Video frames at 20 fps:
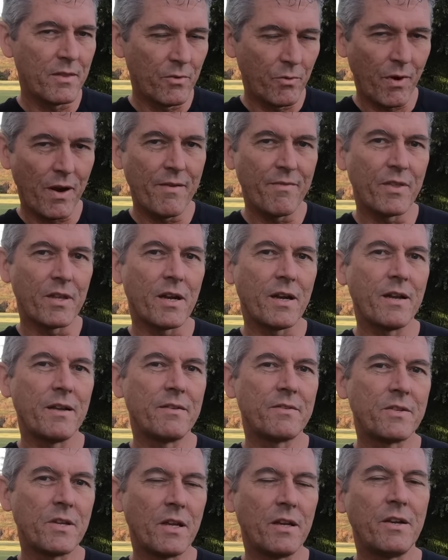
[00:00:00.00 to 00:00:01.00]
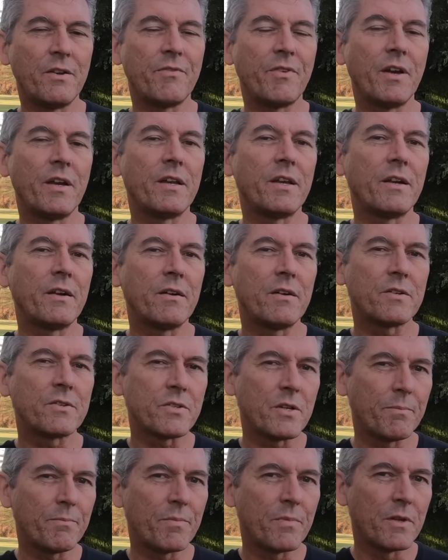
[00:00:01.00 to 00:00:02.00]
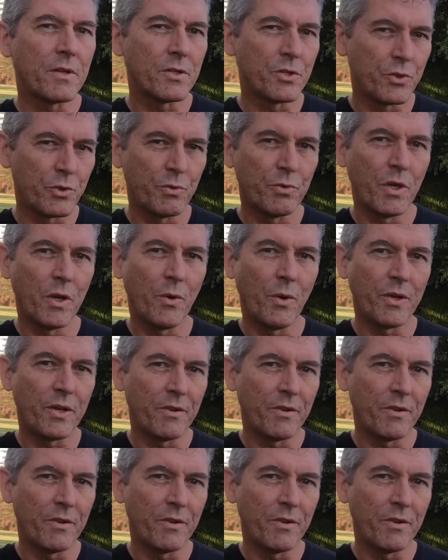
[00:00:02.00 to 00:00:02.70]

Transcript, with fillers: grave that I intended to find here, except as you know,